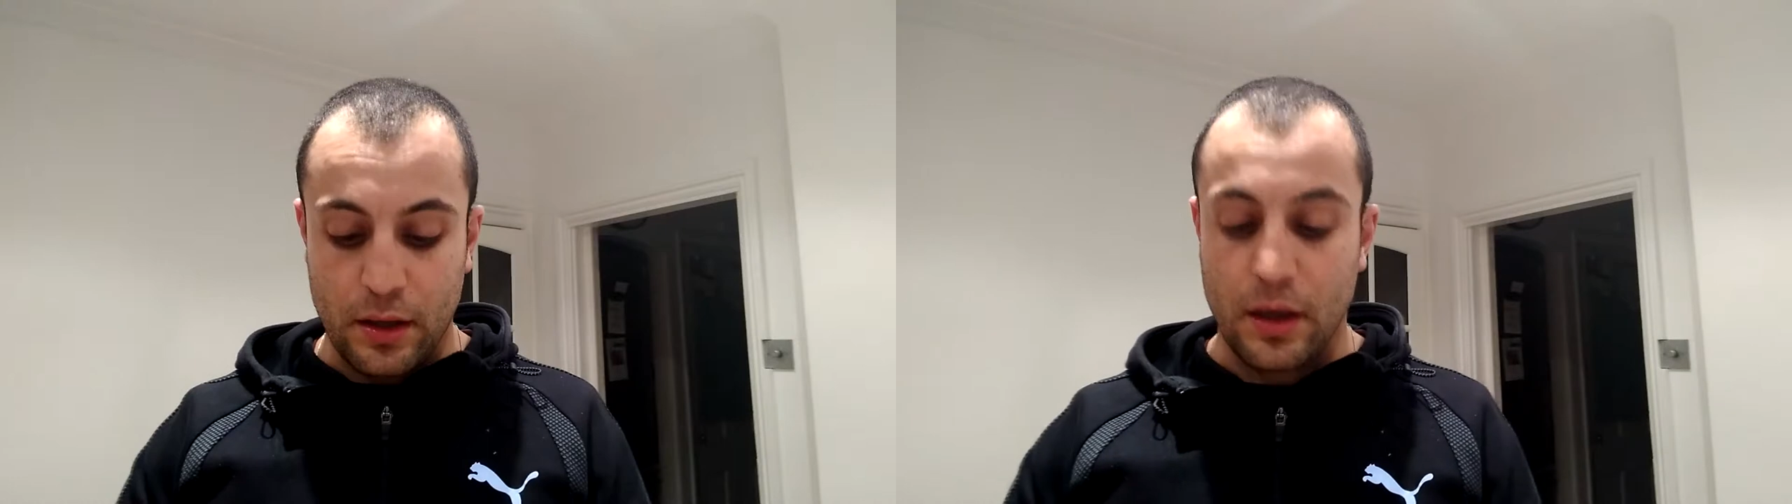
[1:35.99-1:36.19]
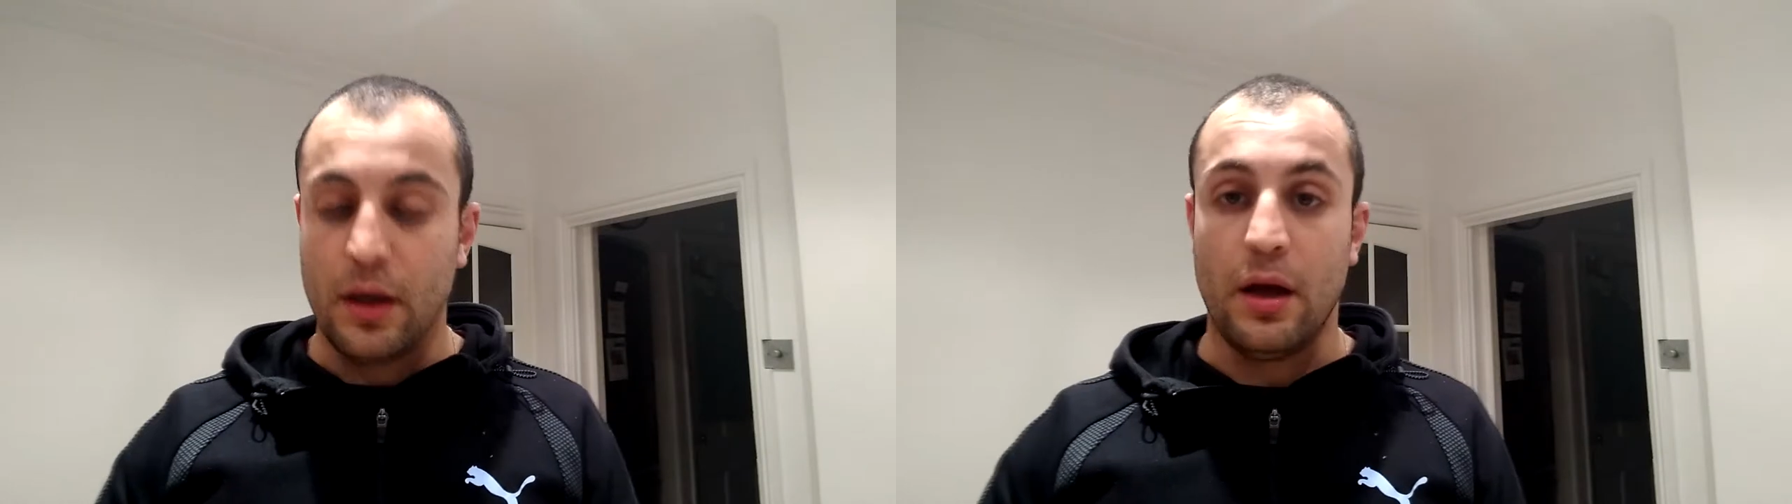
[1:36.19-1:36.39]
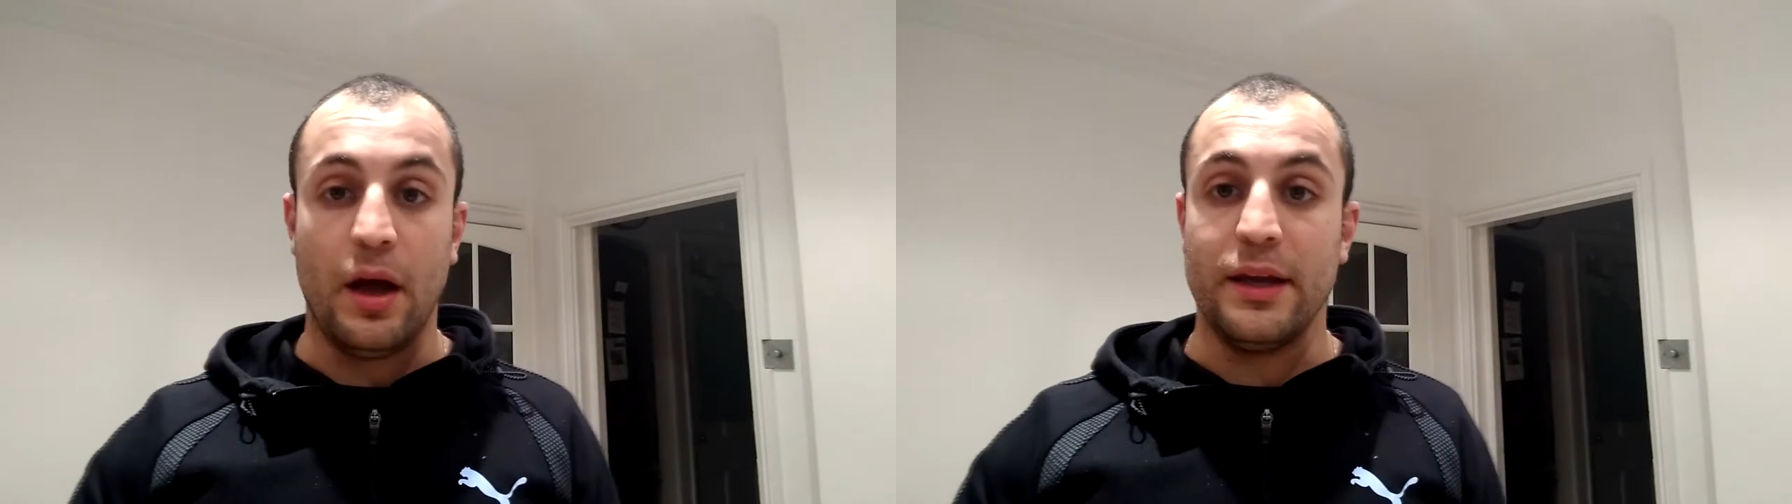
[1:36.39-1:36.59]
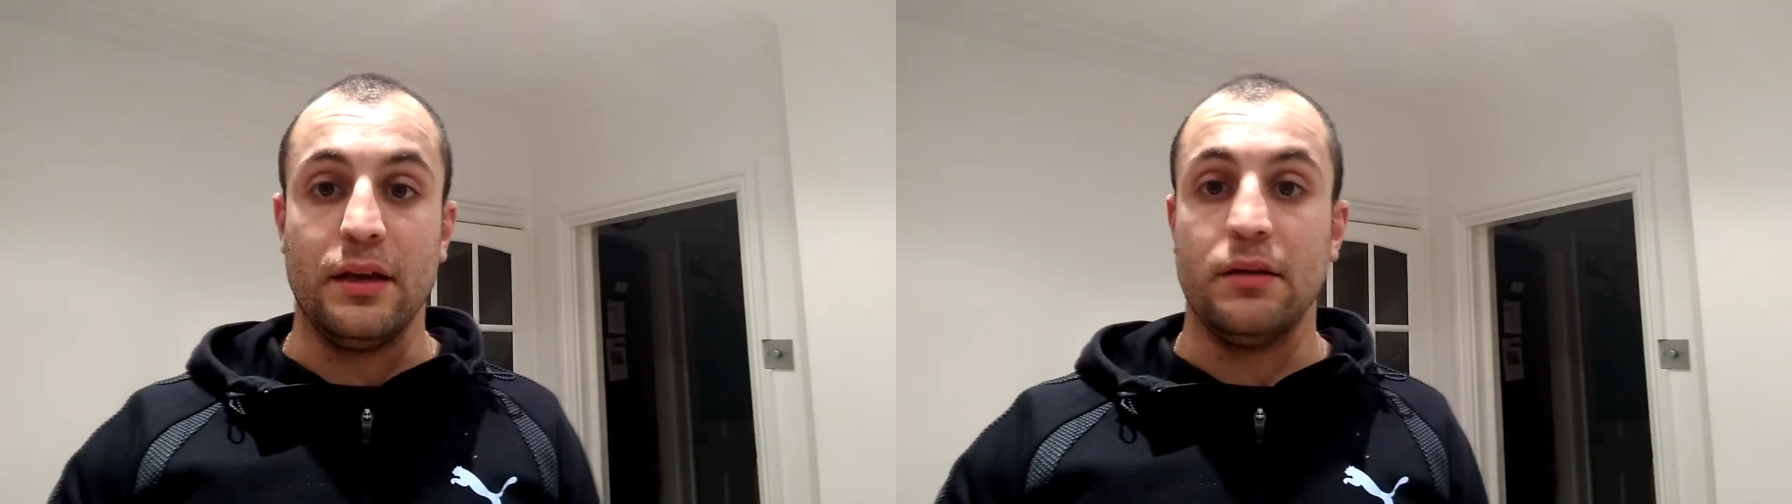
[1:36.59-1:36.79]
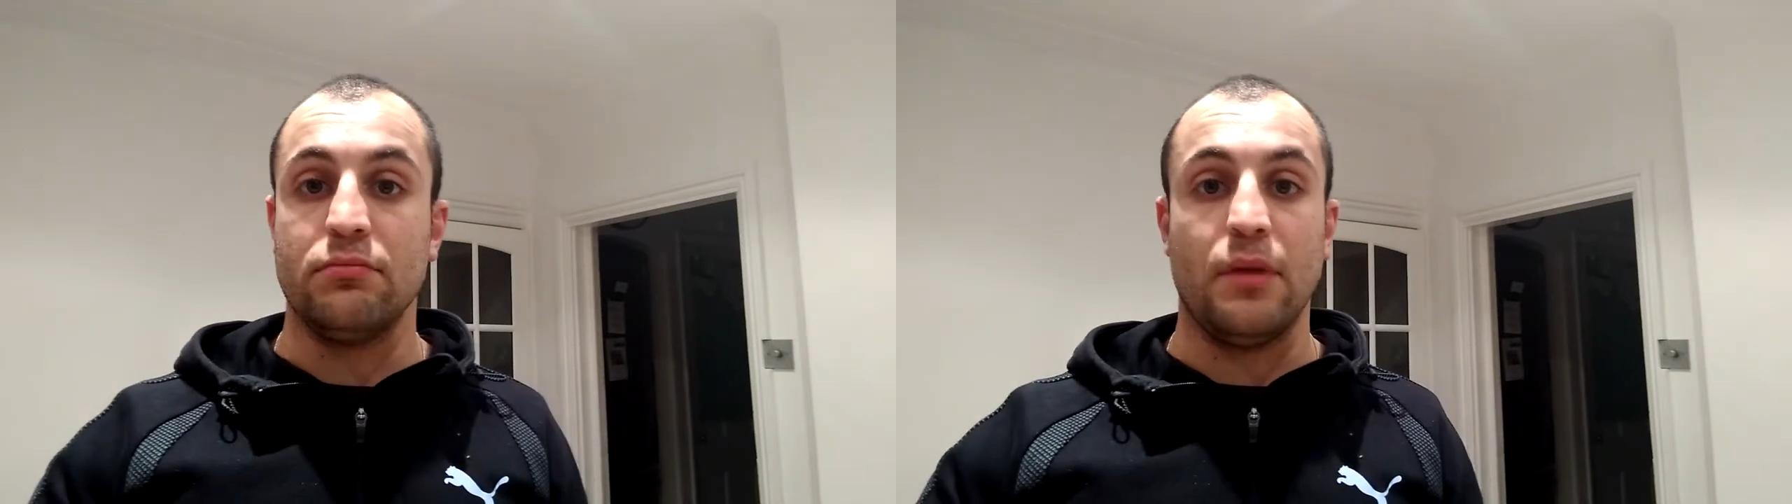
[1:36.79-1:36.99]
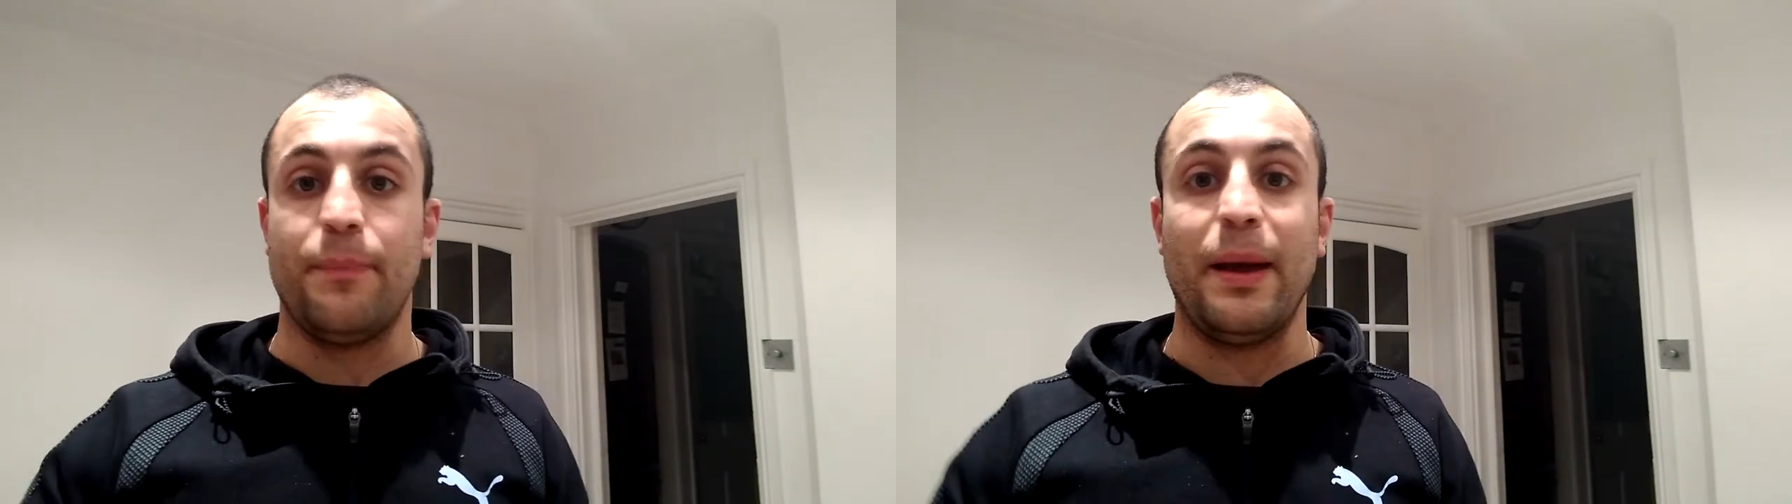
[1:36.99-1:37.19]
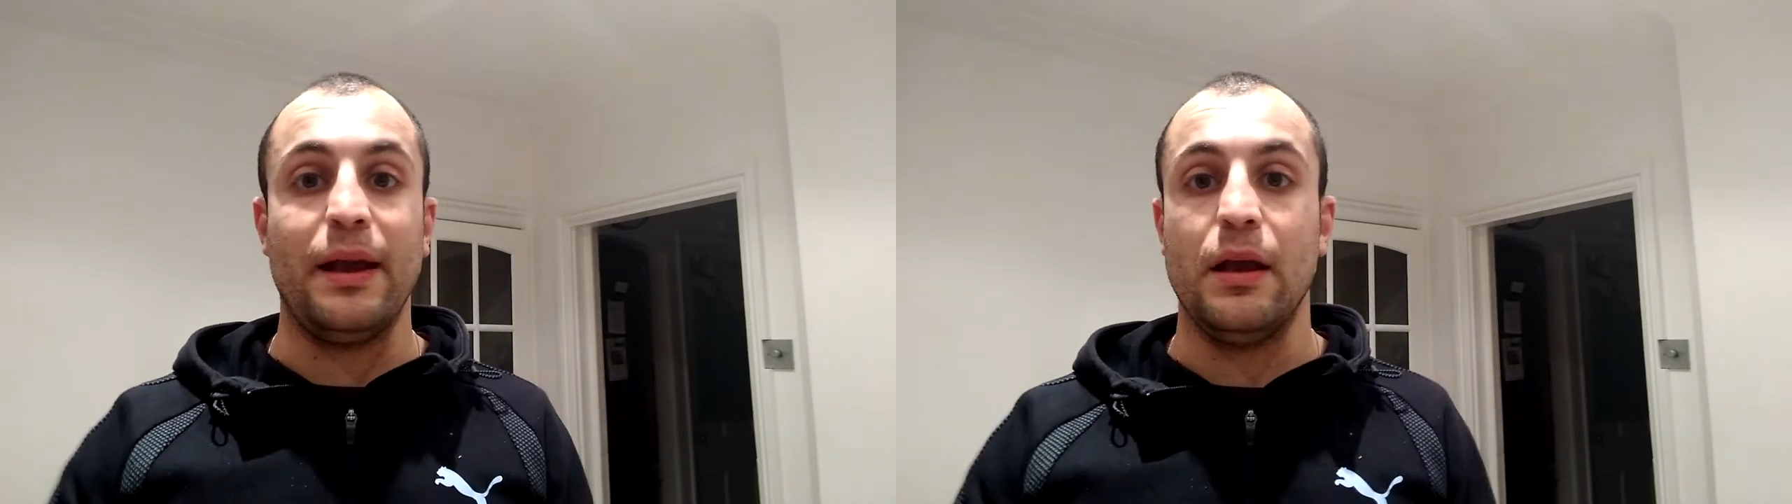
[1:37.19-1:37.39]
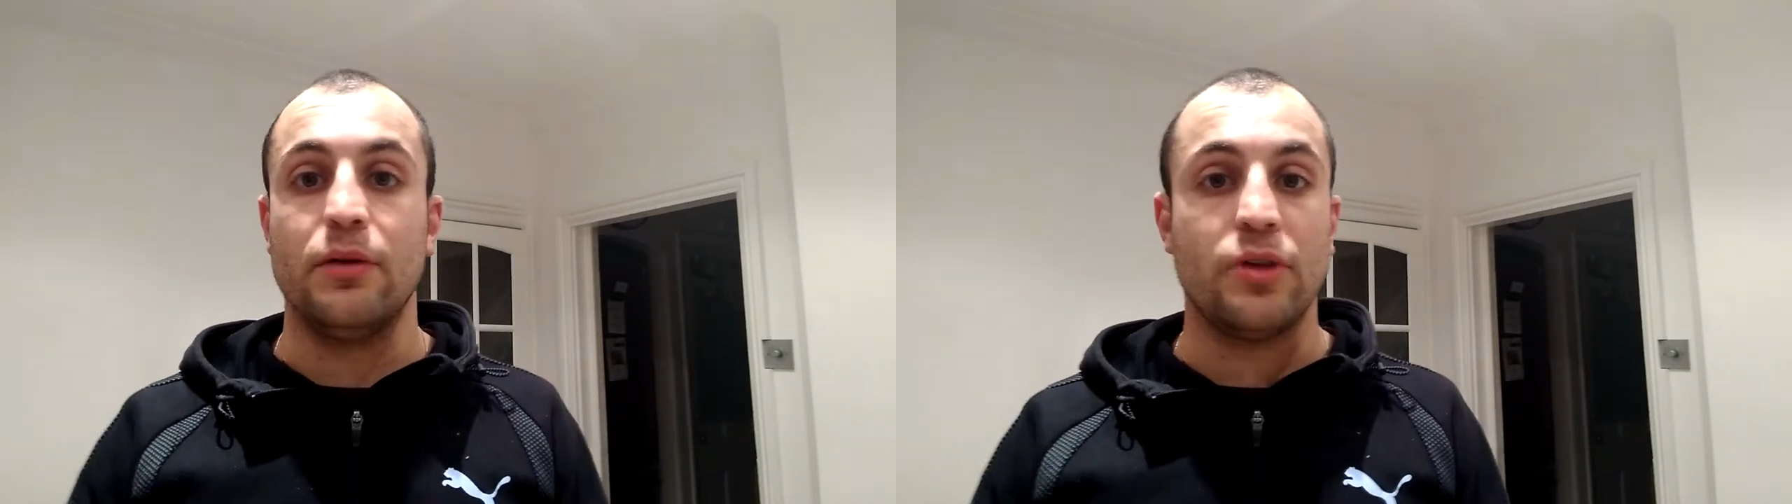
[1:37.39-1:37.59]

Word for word: uh, I eat a paleo